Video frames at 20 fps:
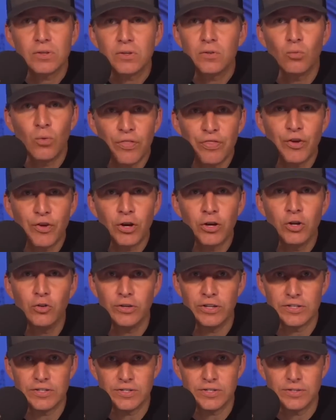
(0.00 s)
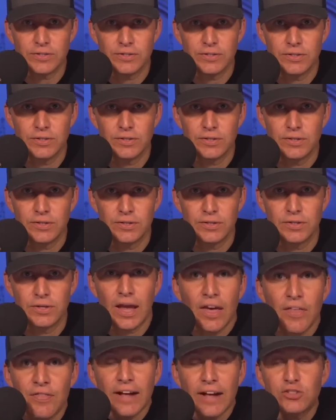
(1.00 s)
with their illness.
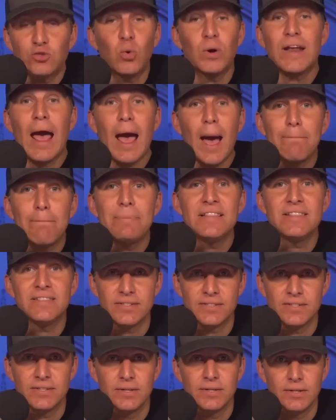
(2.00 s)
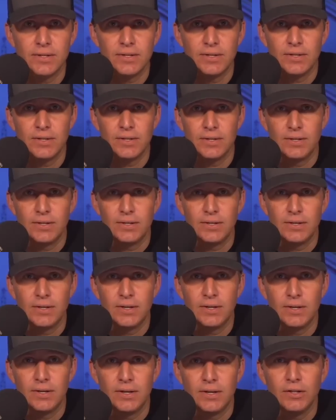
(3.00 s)
And that's what happens.
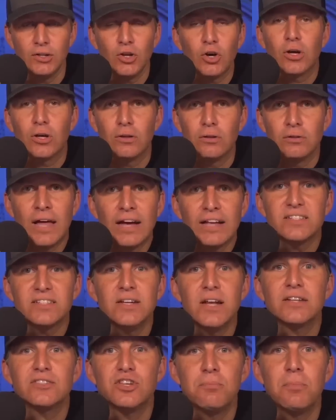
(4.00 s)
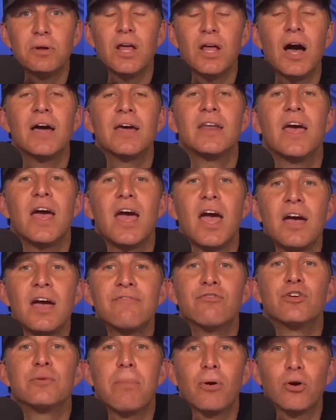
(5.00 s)
Look, that's not to malign
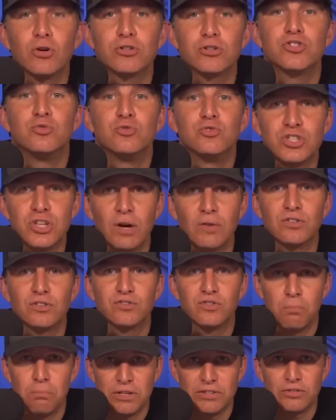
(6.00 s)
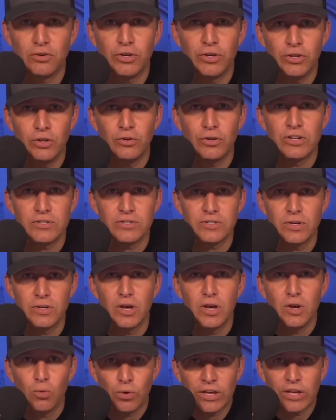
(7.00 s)
every person who suffers from mental illness.
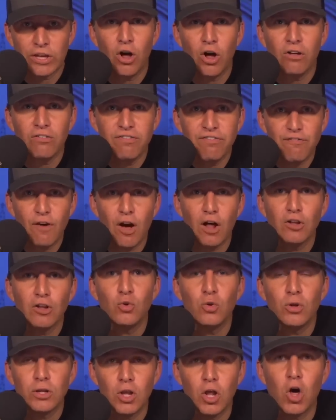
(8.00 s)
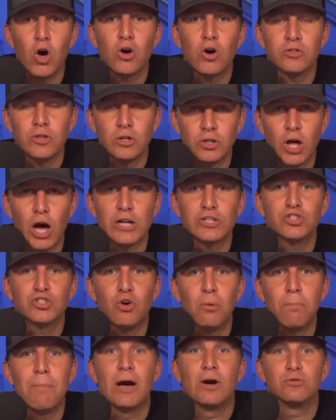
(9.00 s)
We can all follow along the
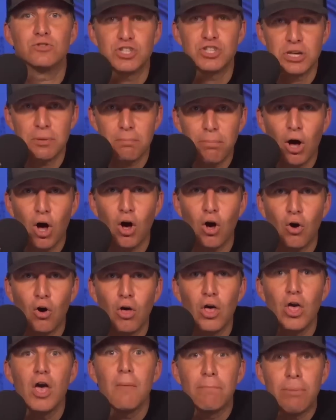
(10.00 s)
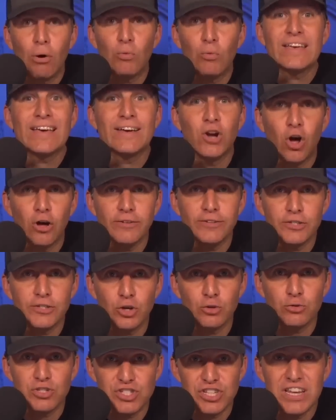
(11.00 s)
logical bouncing ball. But we can
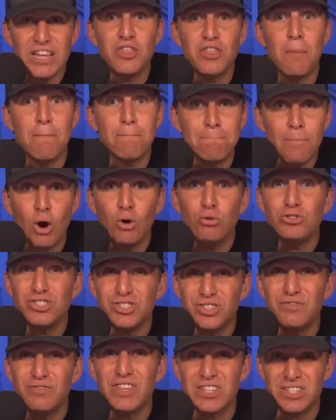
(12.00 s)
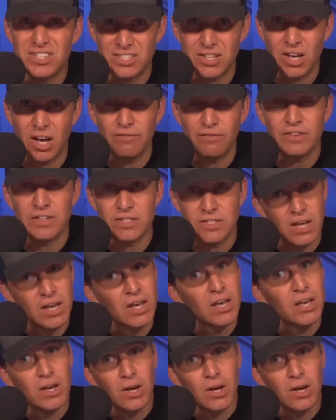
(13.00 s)
also see that most of this stuff is